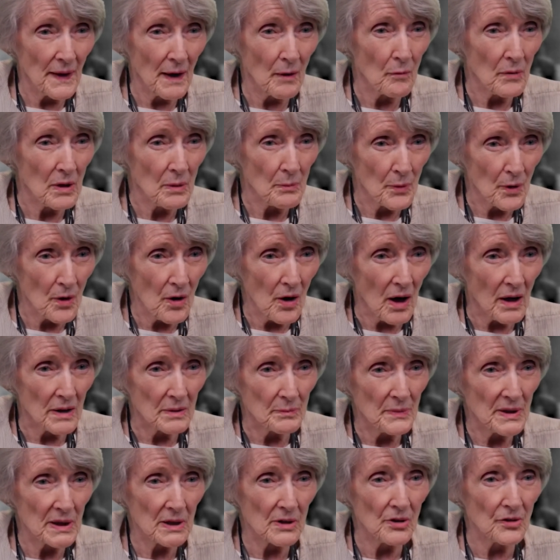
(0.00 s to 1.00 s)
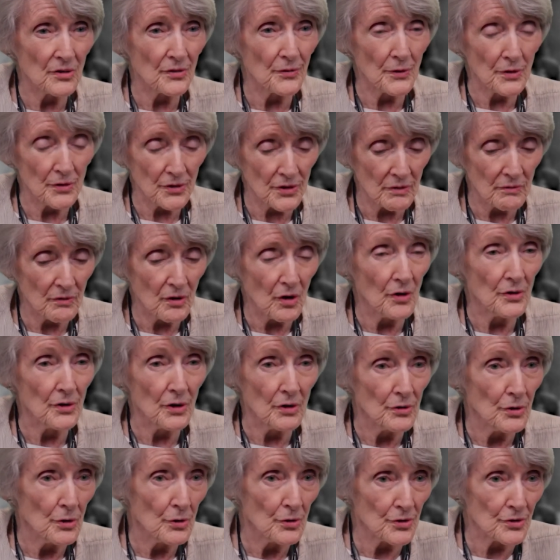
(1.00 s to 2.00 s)
that we brought because, first of all, you
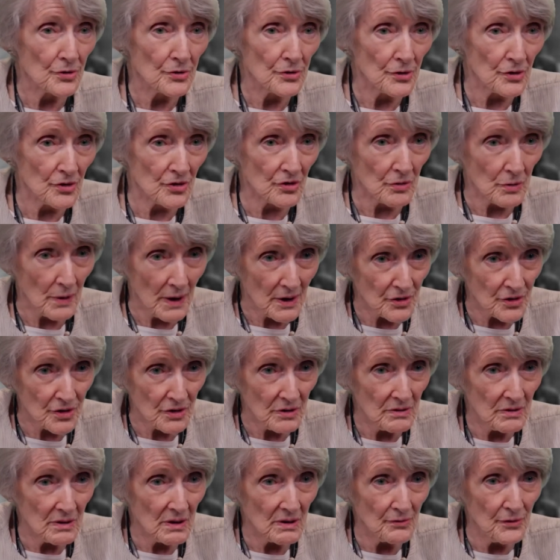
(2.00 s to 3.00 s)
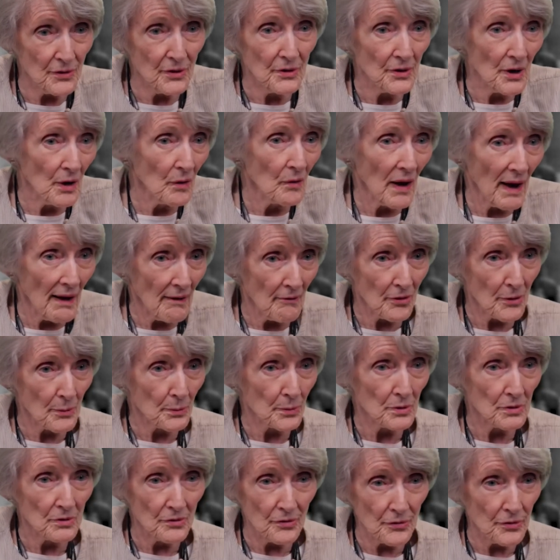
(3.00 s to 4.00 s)
use your discretion. If you don't have the
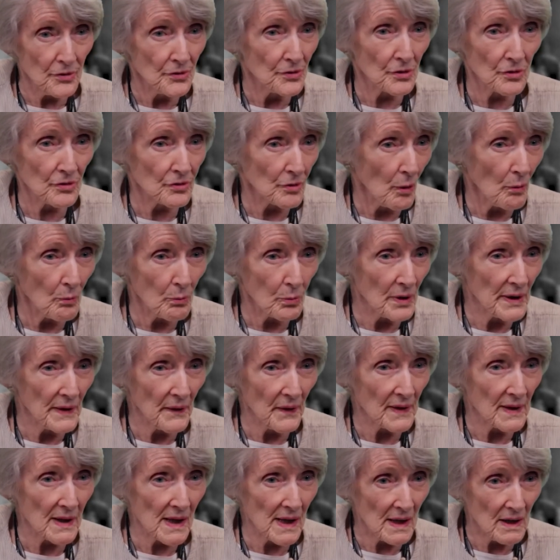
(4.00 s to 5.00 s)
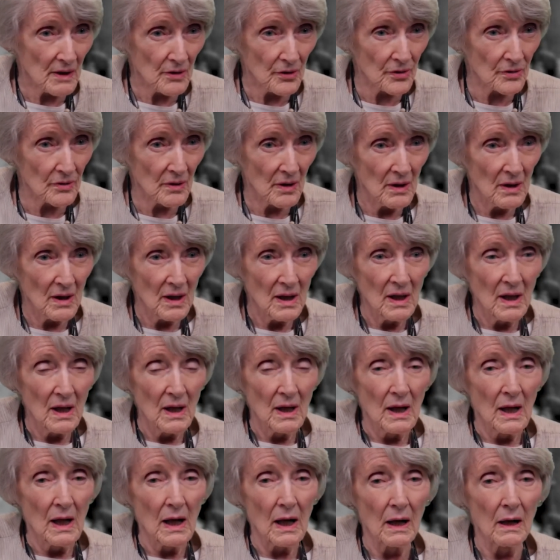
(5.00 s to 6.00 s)
proof, you just don't bring the case.
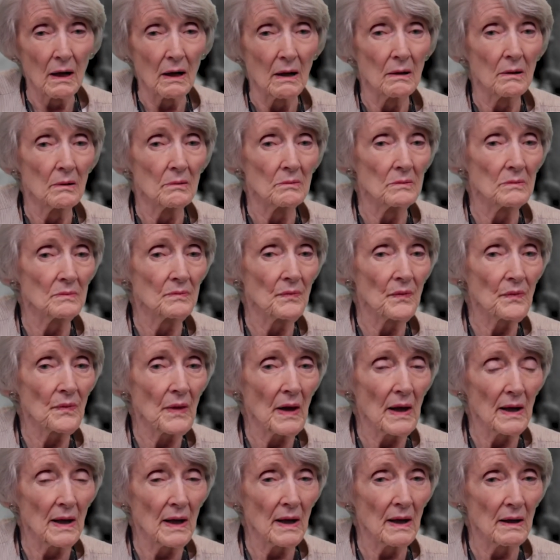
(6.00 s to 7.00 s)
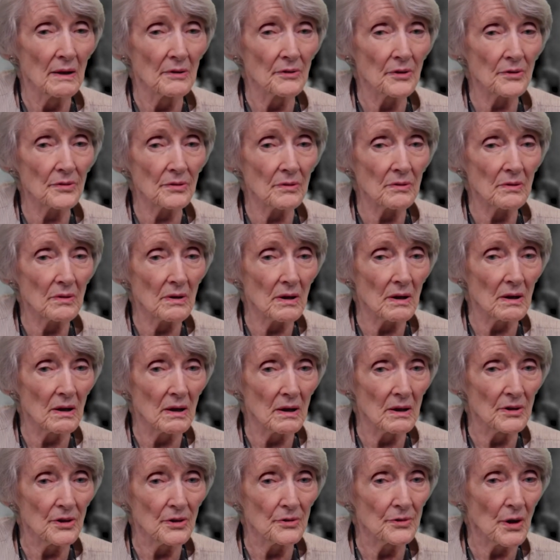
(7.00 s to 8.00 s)
Um, and
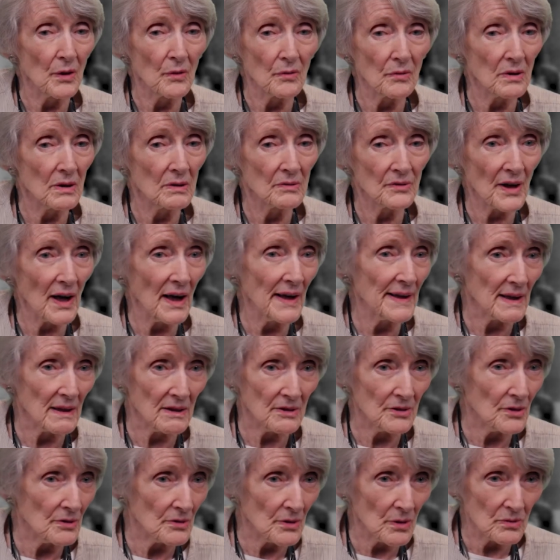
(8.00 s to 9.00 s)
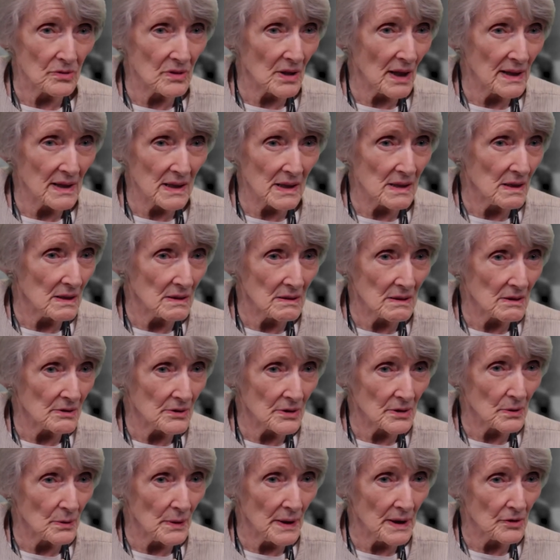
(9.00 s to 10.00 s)
uh, you don't indict it, you don't take it into the
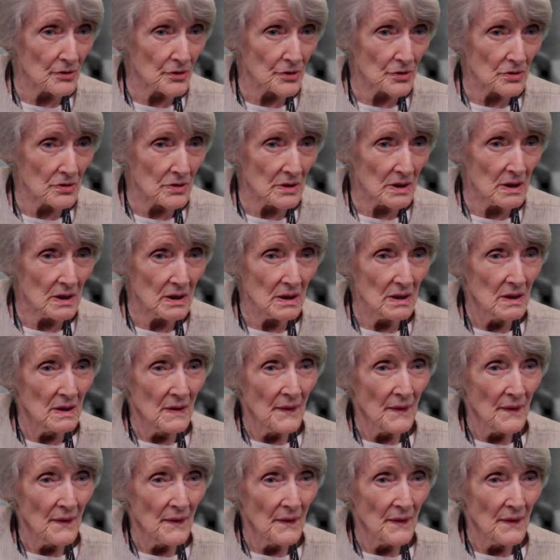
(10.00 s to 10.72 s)
grand jury.